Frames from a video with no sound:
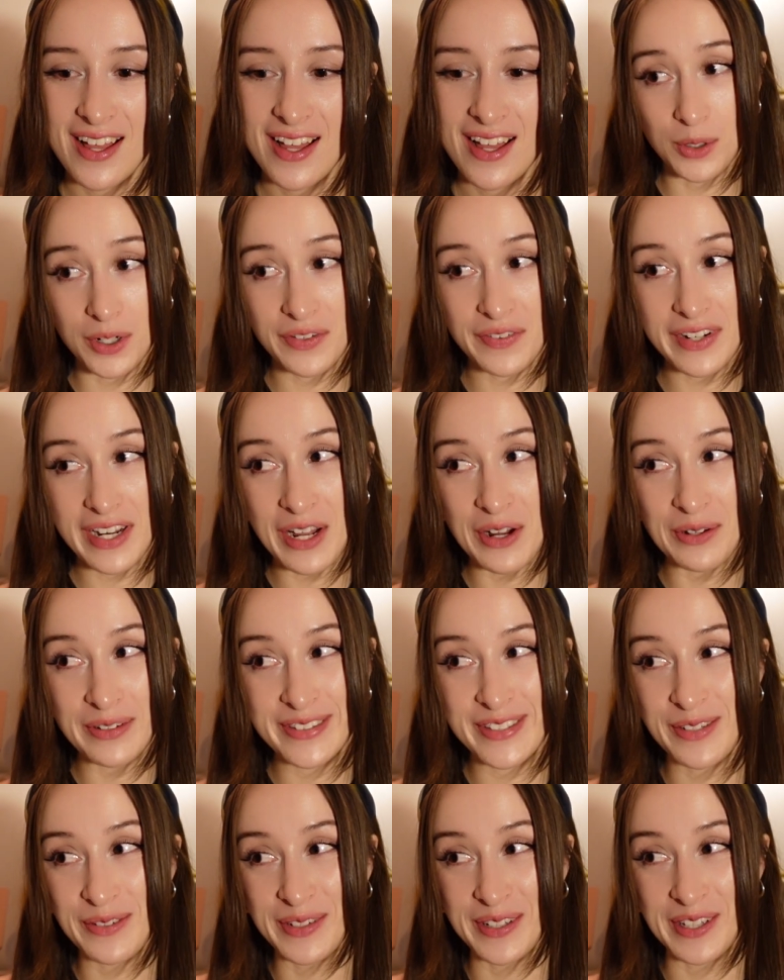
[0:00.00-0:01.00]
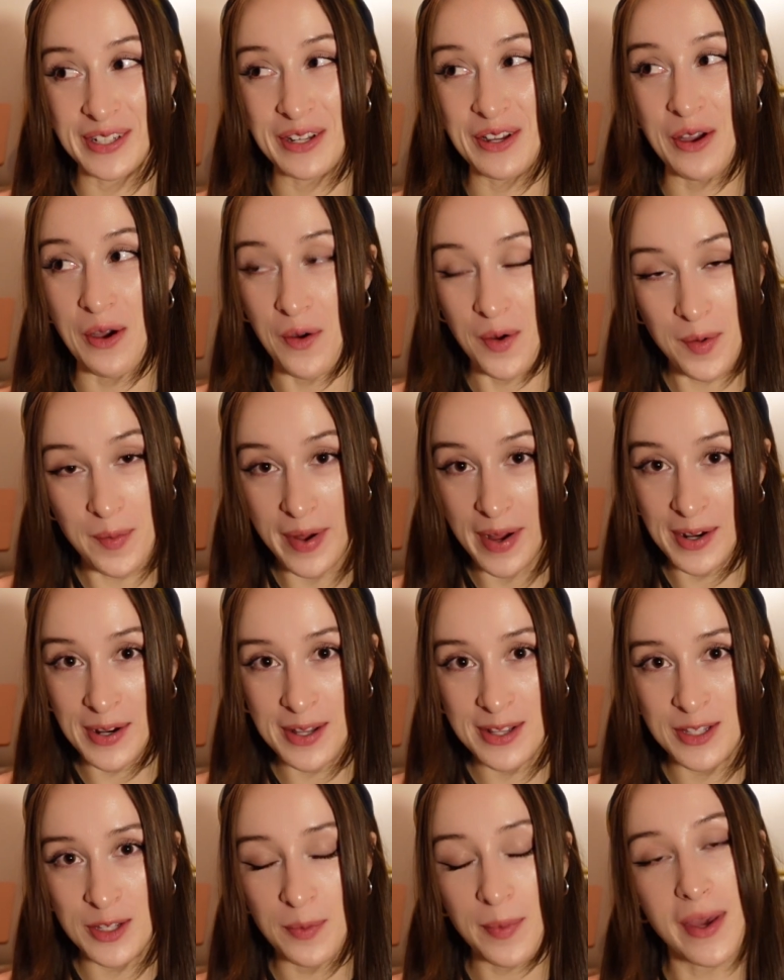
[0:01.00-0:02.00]
or even how to really go about
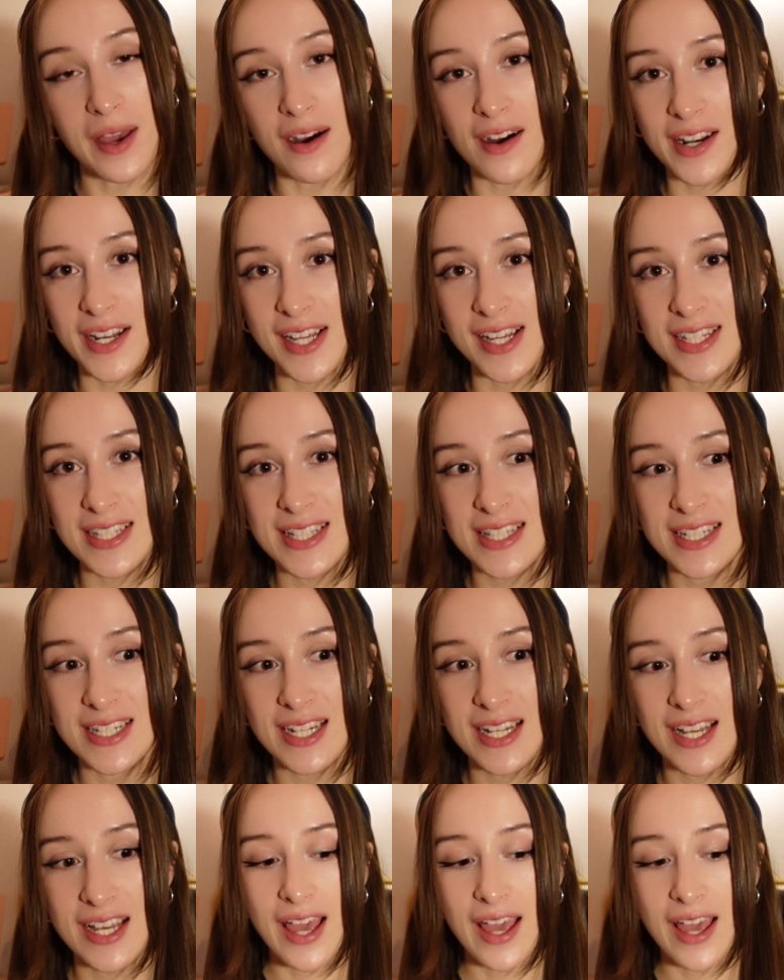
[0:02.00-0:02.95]
it, to be honest.